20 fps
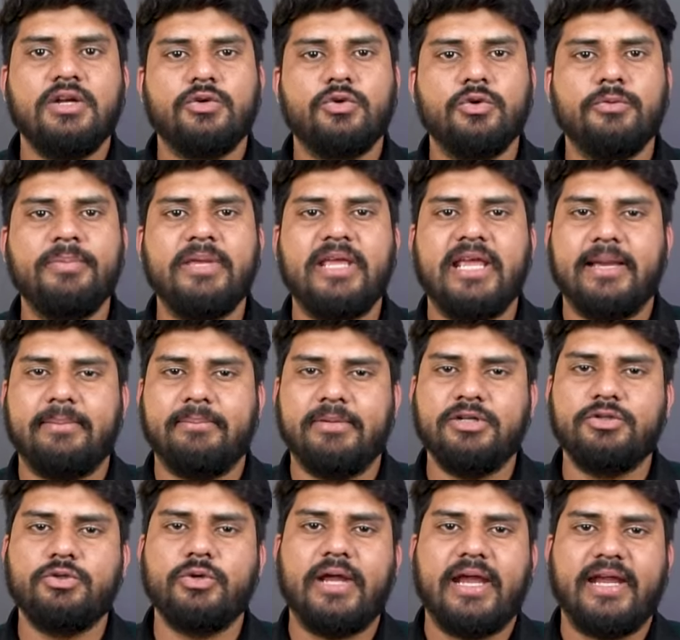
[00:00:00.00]
to be
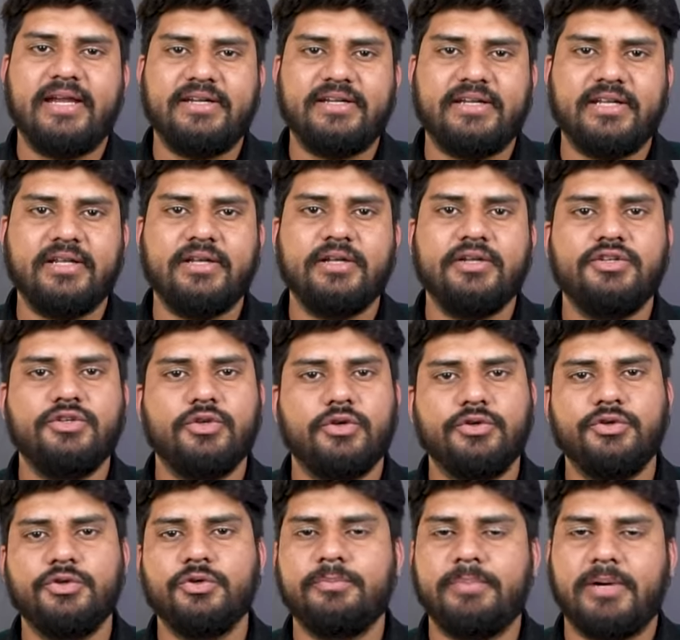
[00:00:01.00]
able to enter your
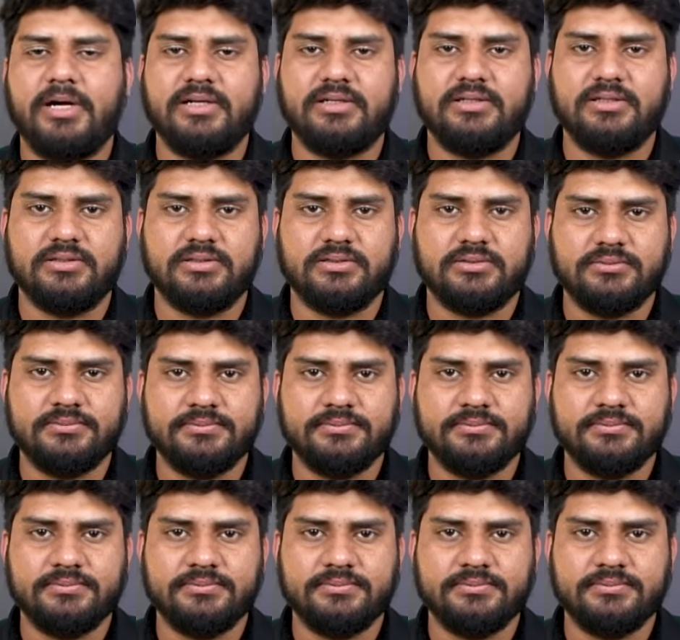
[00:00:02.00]
new partner.